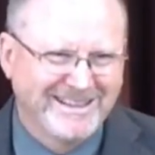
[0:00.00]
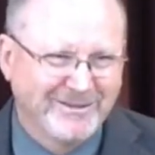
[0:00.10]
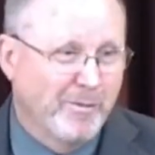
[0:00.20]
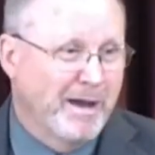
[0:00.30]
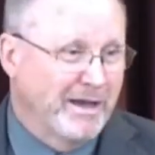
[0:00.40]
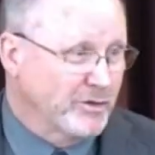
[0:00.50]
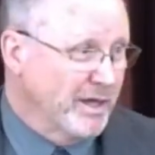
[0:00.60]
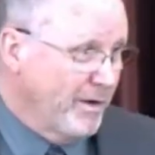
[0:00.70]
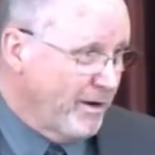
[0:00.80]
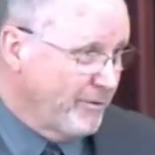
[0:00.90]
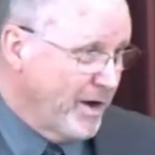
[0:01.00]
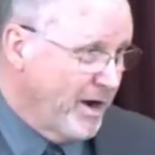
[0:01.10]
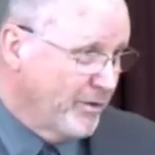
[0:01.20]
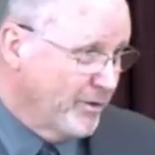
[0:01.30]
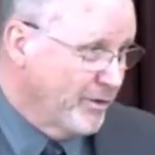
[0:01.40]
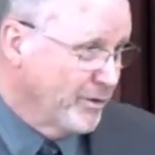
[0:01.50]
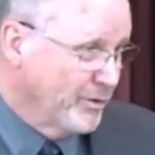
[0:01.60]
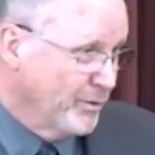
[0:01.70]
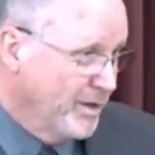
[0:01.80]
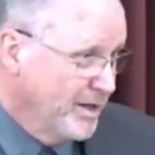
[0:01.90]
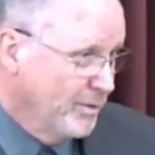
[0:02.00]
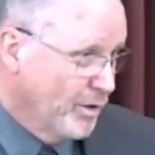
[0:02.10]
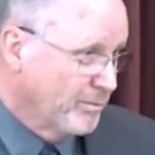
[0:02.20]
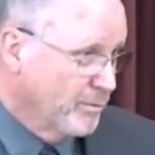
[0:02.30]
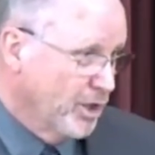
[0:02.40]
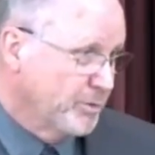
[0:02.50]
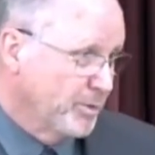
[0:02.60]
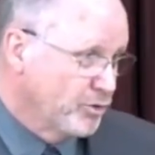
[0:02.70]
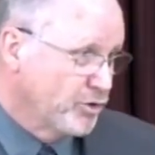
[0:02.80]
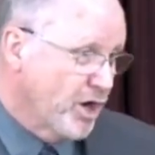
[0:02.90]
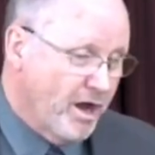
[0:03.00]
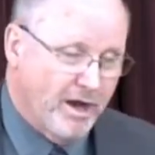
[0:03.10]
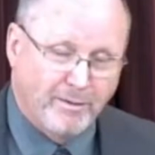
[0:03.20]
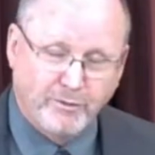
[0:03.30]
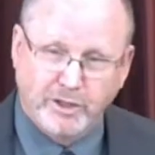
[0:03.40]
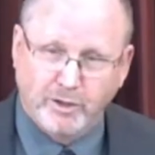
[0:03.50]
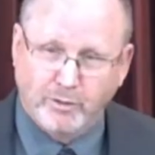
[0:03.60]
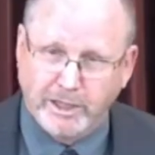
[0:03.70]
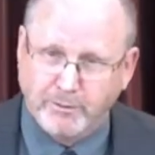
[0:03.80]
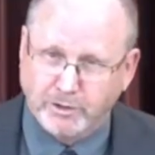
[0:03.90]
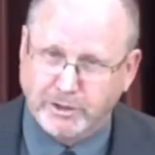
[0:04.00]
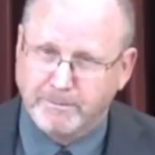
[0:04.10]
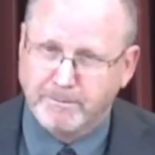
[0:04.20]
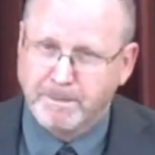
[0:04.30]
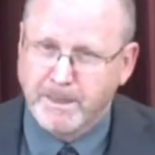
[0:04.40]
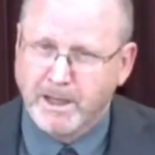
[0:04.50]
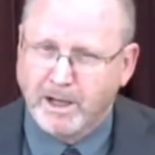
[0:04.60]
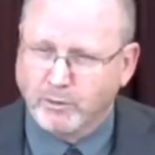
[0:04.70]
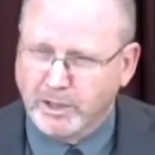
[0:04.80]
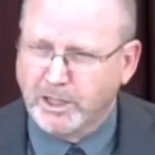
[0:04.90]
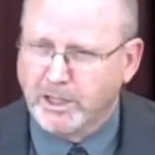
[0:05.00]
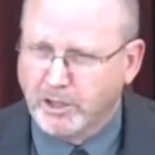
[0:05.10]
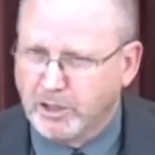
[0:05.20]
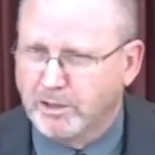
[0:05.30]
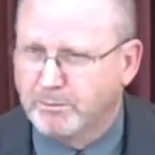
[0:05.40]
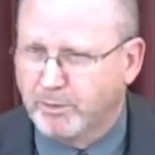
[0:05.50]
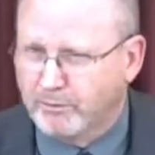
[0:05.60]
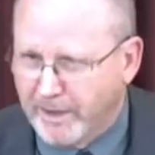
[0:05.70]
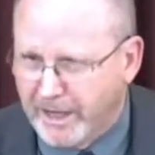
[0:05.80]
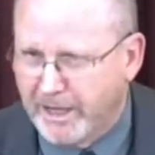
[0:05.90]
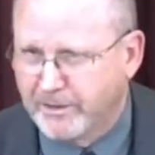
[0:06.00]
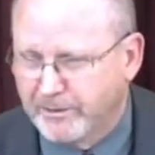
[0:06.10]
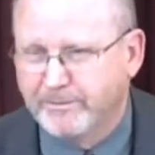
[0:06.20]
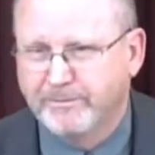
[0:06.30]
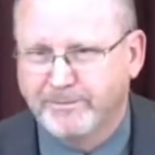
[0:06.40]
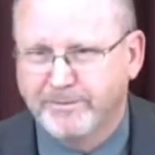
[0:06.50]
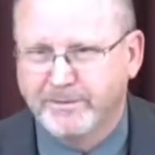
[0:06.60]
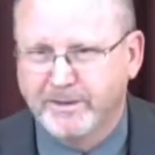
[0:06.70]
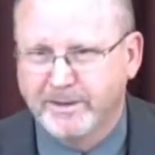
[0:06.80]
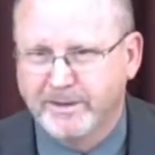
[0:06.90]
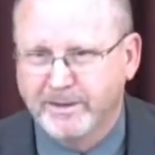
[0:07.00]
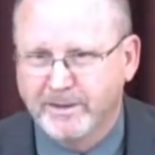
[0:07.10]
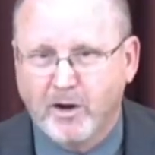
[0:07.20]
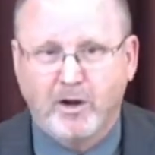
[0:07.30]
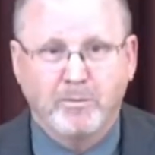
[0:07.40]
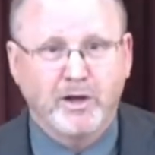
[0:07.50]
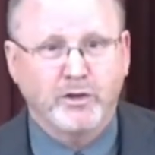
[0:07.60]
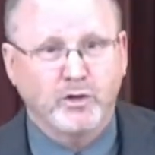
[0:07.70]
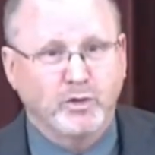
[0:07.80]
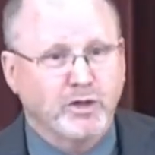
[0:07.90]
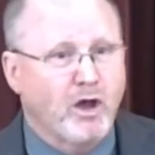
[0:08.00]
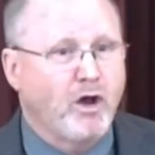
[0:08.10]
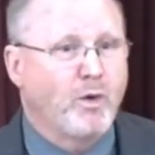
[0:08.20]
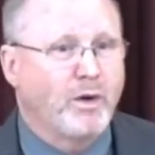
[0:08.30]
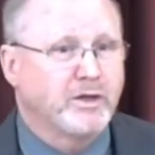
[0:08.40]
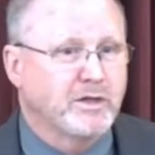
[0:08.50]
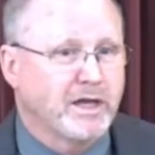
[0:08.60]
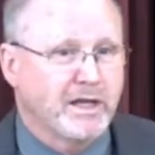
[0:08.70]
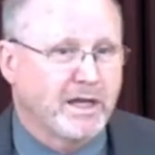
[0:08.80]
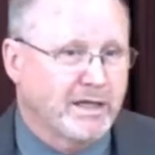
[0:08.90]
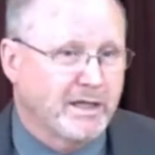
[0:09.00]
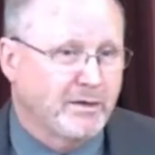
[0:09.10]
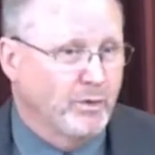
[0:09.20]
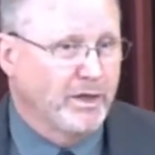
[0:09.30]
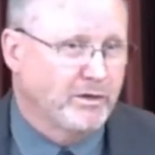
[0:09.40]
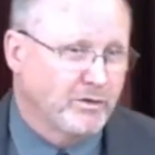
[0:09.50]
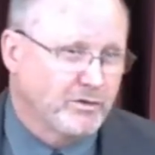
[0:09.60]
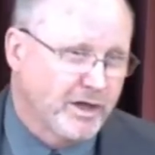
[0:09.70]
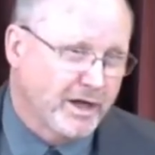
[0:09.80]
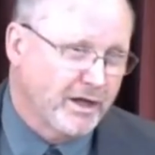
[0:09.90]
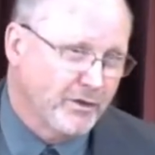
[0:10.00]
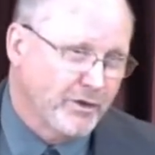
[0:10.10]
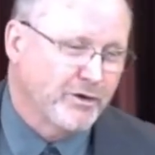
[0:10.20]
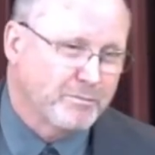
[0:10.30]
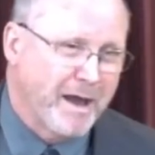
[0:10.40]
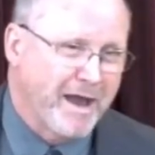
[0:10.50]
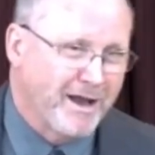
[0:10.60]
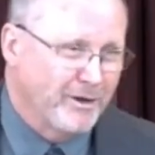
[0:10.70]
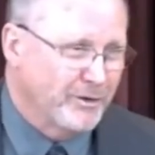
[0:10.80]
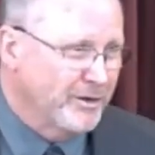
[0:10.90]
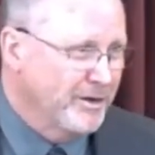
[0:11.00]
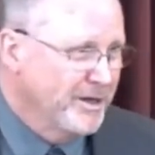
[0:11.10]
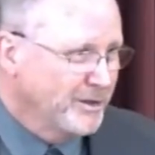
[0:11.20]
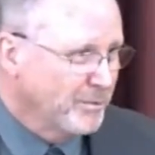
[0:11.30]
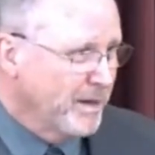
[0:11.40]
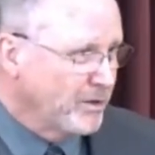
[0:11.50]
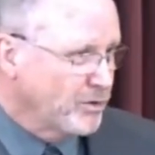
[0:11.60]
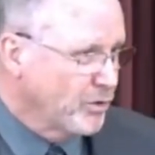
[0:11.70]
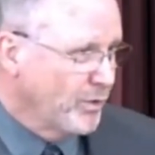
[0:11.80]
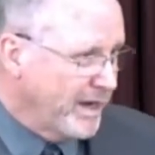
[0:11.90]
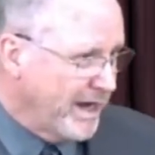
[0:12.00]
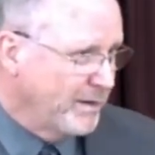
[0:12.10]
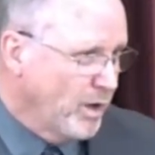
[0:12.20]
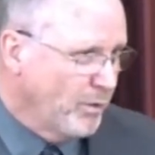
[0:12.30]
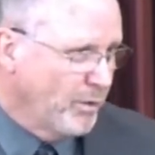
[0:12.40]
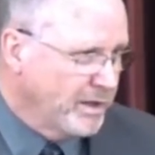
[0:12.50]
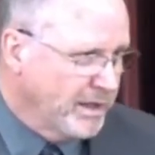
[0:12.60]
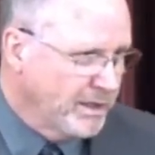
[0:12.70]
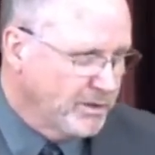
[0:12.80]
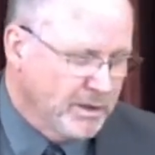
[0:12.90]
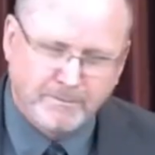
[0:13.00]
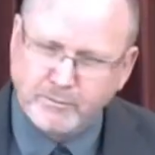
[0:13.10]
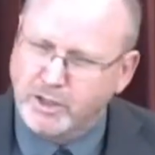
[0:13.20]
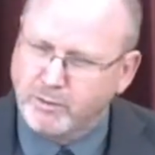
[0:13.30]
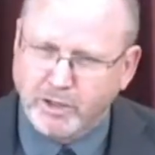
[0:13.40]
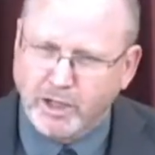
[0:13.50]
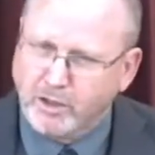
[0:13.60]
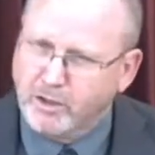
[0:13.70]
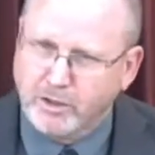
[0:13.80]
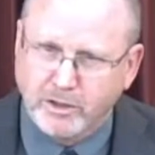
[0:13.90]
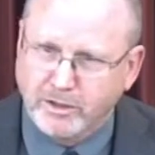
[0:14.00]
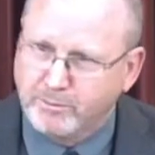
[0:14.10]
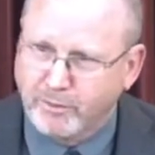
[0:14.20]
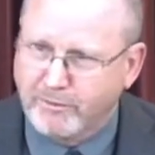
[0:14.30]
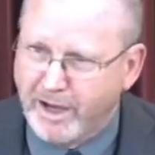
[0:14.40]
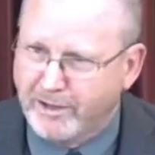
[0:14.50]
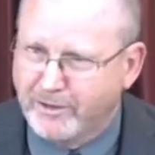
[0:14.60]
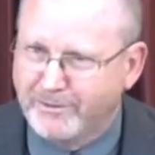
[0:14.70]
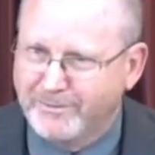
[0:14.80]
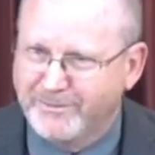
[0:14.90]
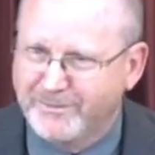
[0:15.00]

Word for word: We might say of our father, who worked multiple jobs. You know, well, he was a, a really good provider. Our mother, who was always dedicated, went the second and third mile to, to make sure we had what we needed. She was a good provider.